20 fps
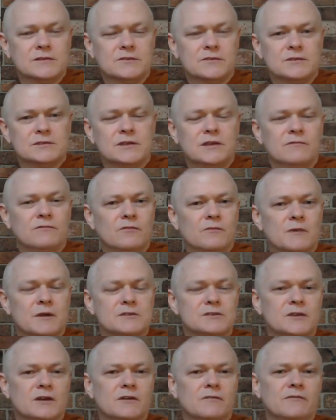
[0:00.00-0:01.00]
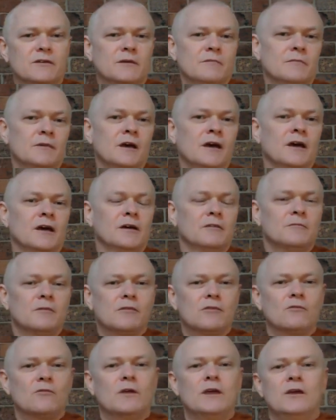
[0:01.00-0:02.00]
So he said, for myself, I'm a
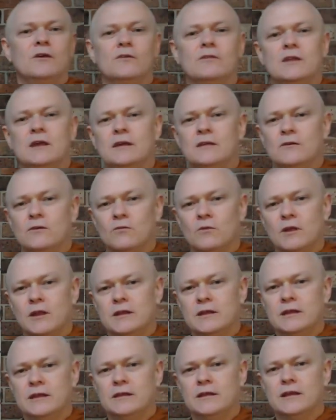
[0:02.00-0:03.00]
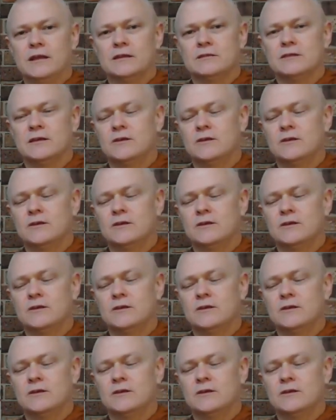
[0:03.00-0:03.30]
3 on the inequality index.